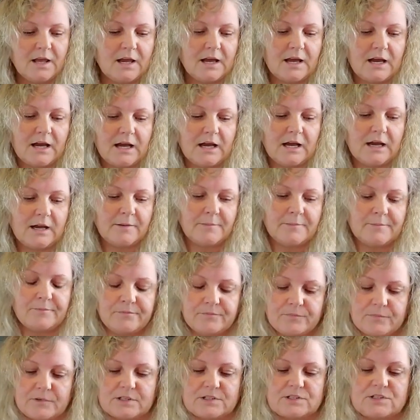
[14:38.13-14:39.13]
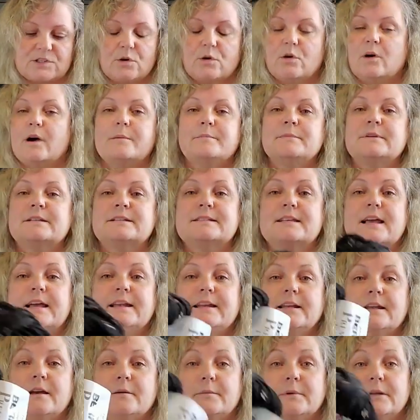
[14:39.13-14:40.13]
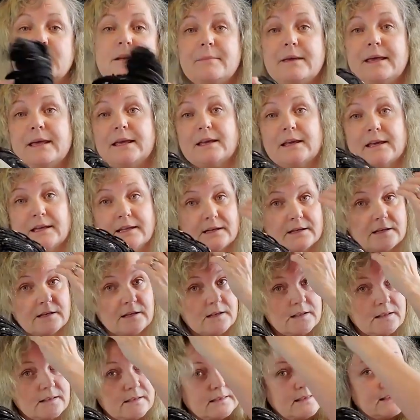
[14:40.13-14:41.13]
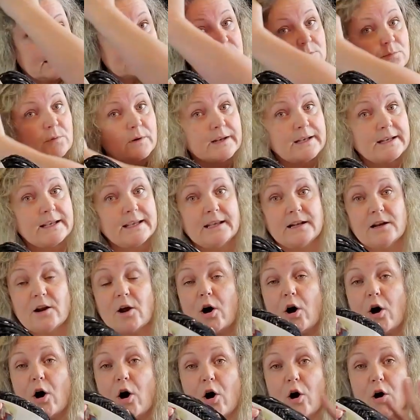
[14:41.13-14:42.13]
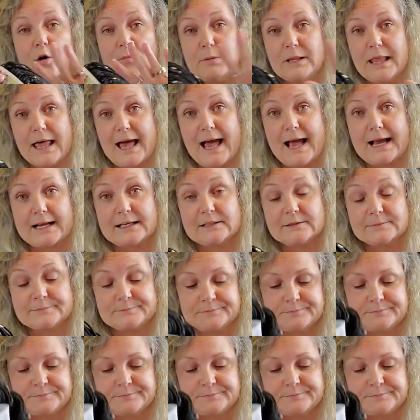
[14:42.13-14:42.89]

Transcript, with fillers: Um, so I'm deciding I'm going to make it this one in all black.